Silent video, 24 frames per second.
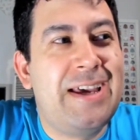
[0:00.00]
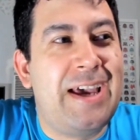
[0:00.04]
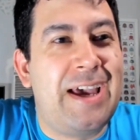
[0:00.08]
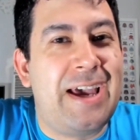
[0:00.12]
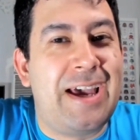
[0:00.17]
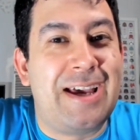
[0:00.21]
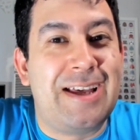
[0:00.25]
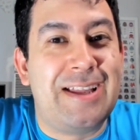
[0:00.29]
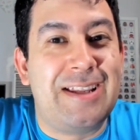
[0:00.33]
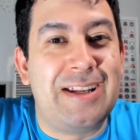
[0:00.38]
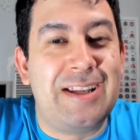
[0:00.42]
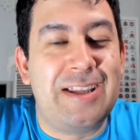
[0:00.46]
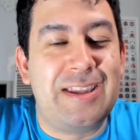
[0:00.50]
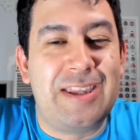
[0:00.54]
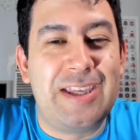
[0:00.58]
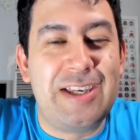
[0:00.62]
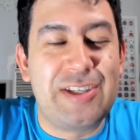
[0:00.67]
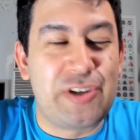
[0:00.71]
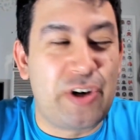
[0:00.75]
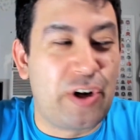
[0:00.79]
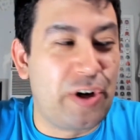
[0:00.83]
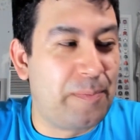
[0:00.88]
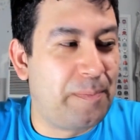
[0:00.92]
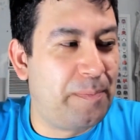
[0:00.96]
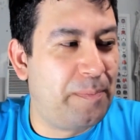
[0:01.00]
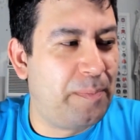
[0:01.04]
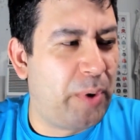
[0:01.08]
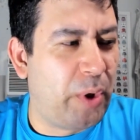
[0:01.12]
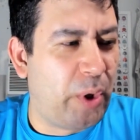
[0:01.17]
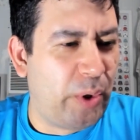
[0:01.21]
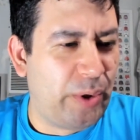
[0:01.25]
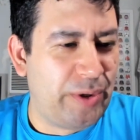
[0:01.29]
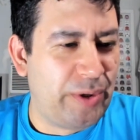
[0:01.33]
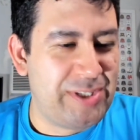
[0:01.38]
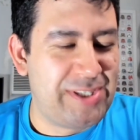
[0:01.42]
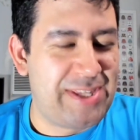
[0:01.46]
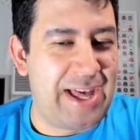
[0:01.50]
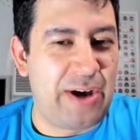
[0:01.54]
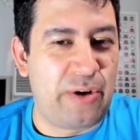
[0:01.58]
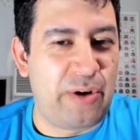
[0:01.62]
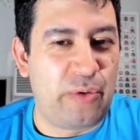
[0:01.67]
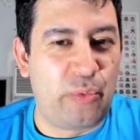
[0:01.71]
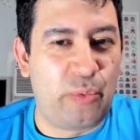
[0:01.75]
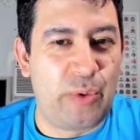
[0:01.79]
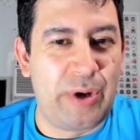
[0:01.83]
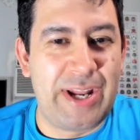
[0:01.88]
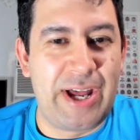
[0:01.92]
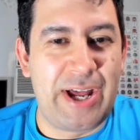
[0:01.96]
And these are polls
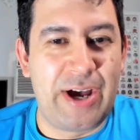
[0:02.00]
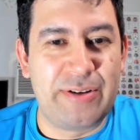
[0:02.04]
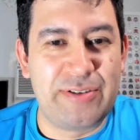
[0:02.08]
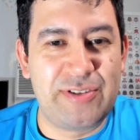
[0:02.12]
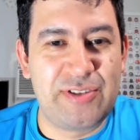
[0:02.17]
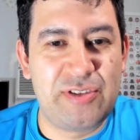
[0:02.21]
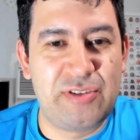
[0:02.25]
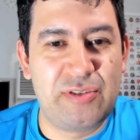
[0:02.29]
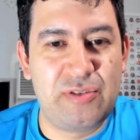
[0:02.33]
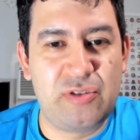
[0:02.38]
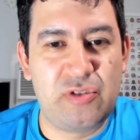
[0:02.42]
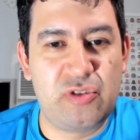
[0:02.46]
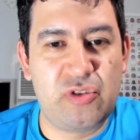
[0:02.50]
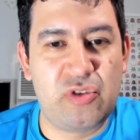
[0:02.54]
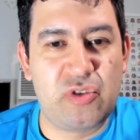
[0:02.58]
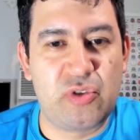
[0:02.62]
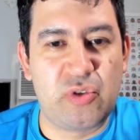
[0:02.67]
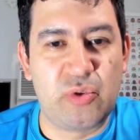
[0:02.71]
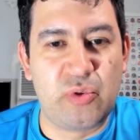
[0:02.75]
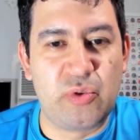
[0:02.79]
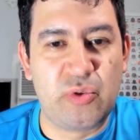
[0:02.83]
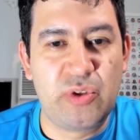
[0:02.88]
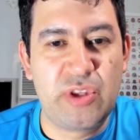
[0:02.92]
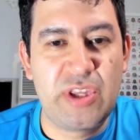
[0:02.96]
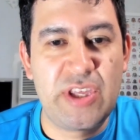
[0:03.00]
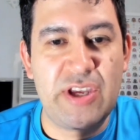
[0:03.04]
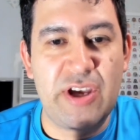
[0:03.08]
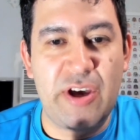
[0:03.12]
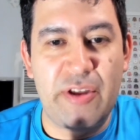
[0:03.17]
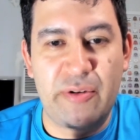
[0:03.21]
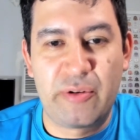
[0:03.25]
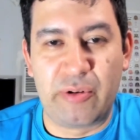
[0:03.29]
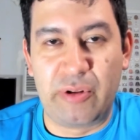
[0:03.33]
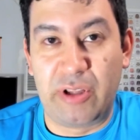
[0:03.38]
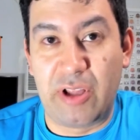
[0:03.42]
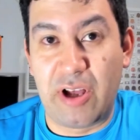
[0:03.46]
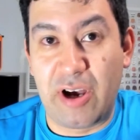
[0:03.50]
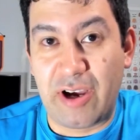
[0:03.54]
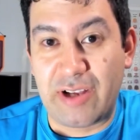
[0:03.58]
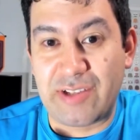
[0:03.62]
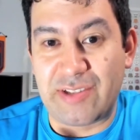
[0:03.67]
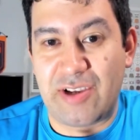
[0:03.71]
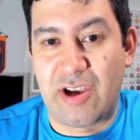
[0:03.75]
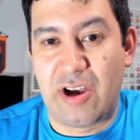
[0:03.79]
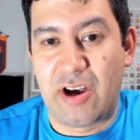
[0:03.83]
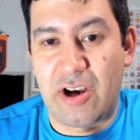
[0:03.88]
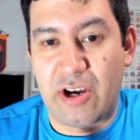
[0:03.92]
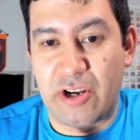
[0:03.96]
that went out to the other
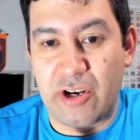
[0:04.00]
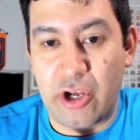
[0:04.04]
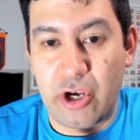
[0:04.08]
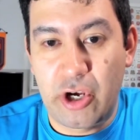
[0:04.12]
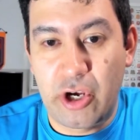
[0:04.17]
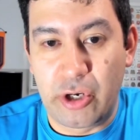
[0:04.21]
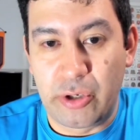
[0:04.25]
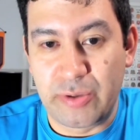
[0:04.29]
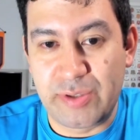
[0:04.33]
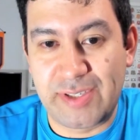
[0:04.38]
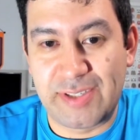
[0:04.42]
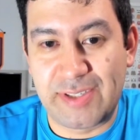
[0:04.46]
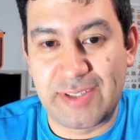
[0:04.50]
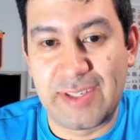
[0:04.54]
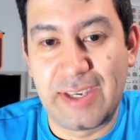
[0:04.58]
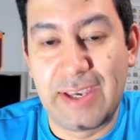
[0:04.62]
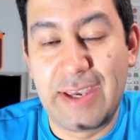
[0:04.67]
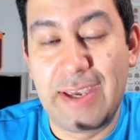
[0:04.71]
Locked On hosts.